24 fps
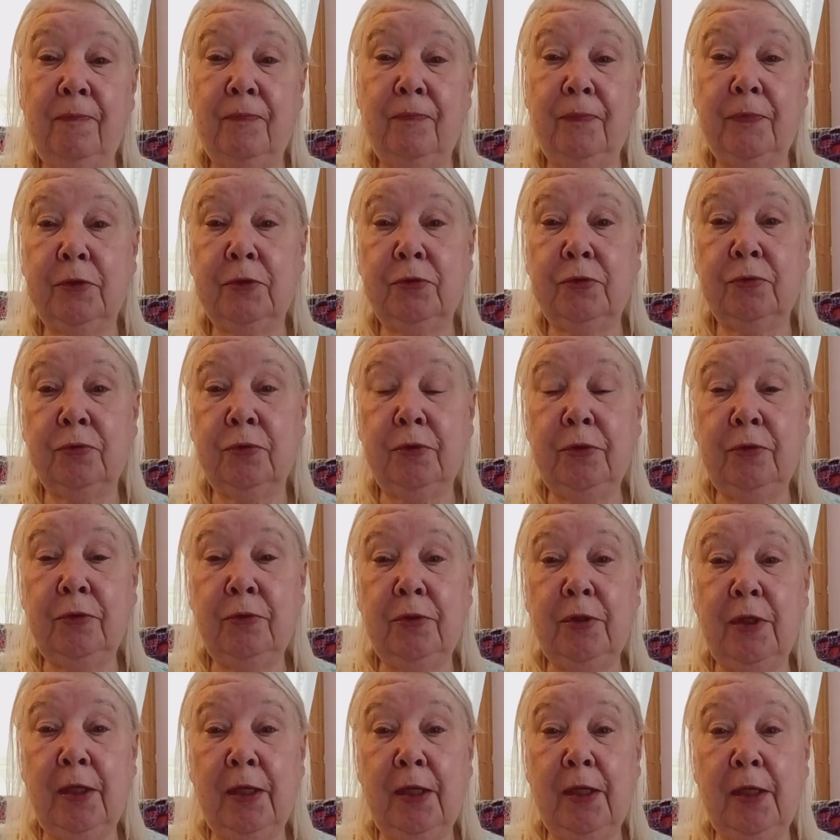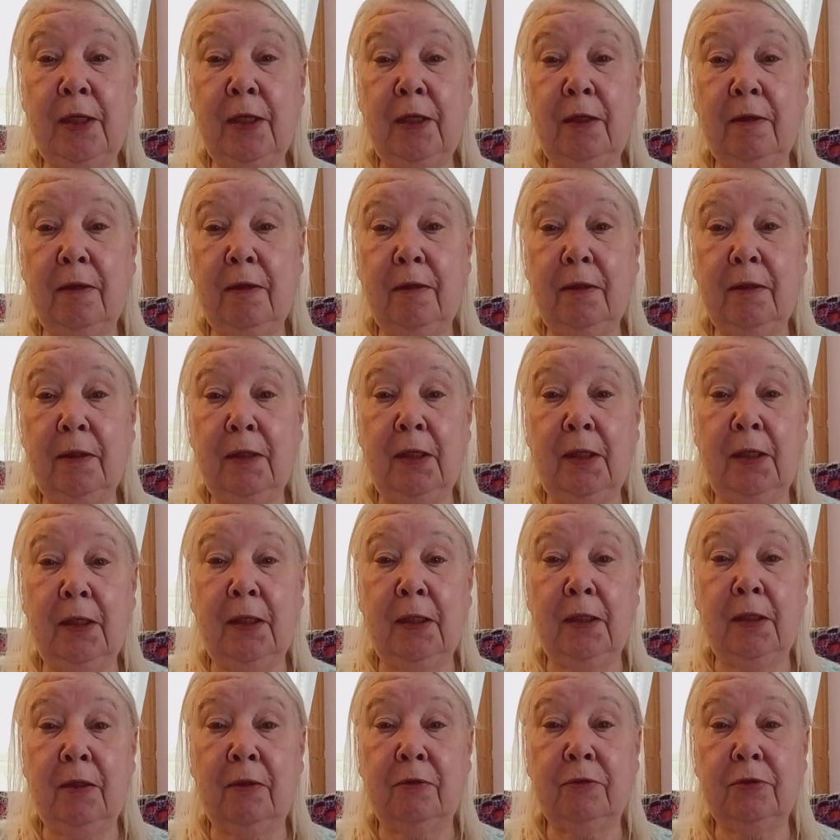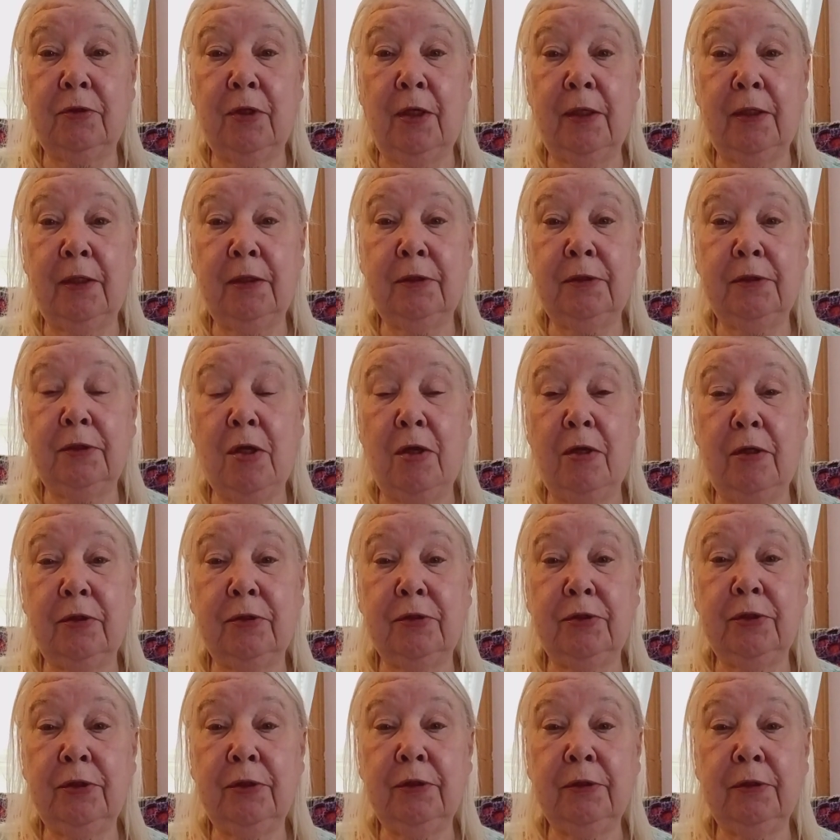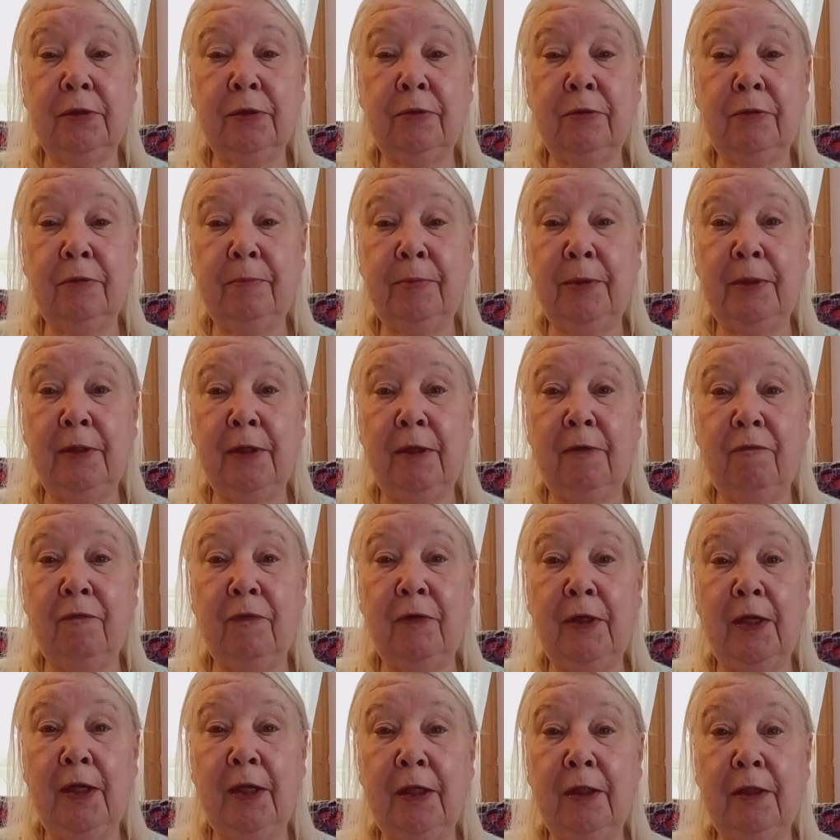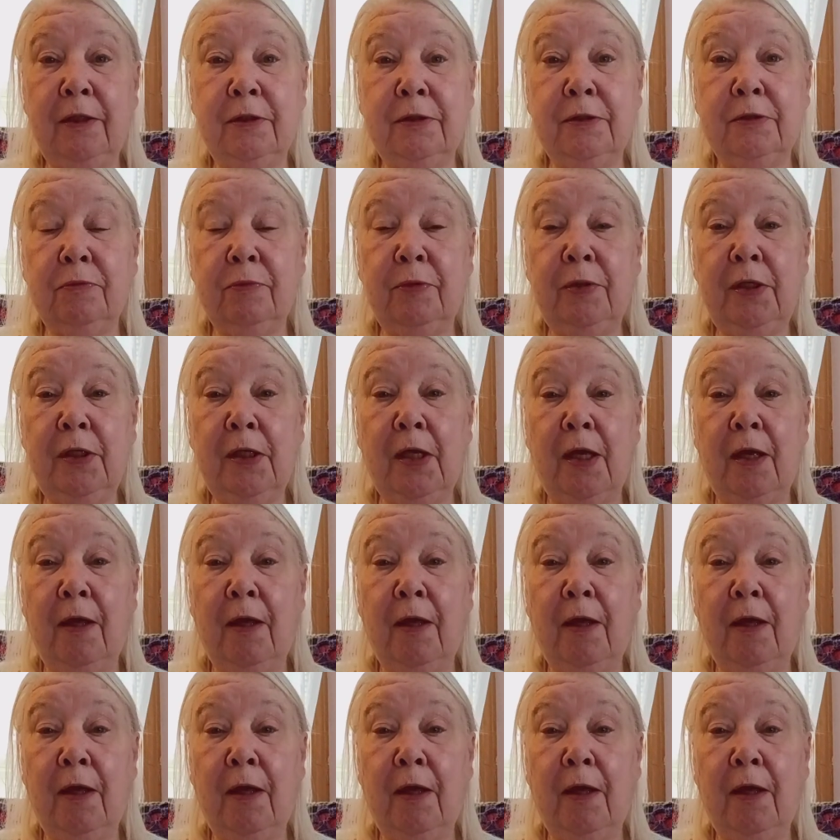Enjoy your day, and I'll try to talk to you a little bit every day this week.